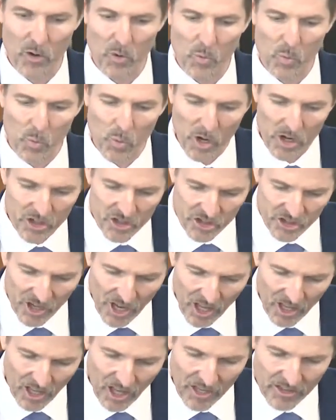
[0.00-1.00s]
What
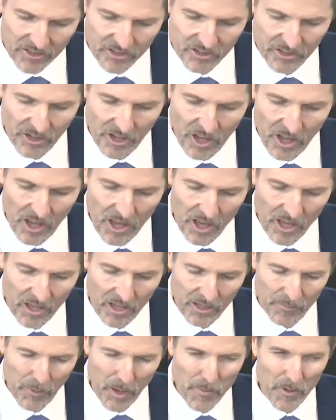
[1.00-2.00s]
shall I
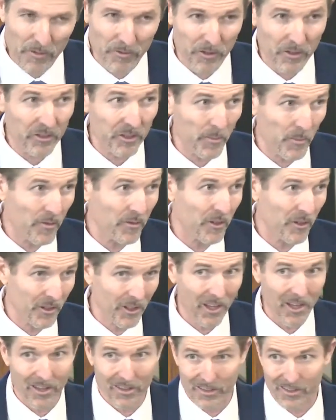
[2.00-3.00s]
say? And maybe for some of you,
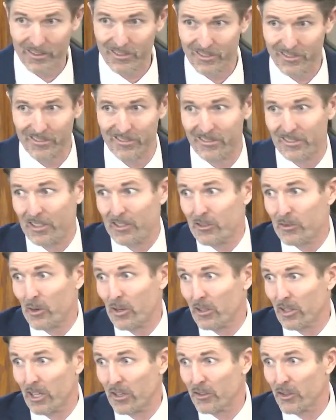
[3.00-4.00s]
yeah, that's a
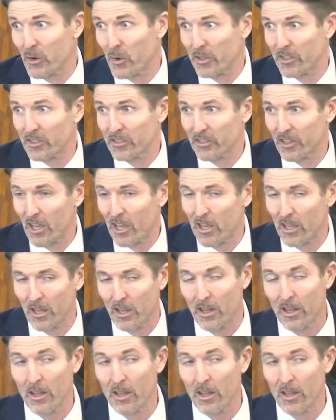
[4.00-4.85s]
struggle. I don't know what to say.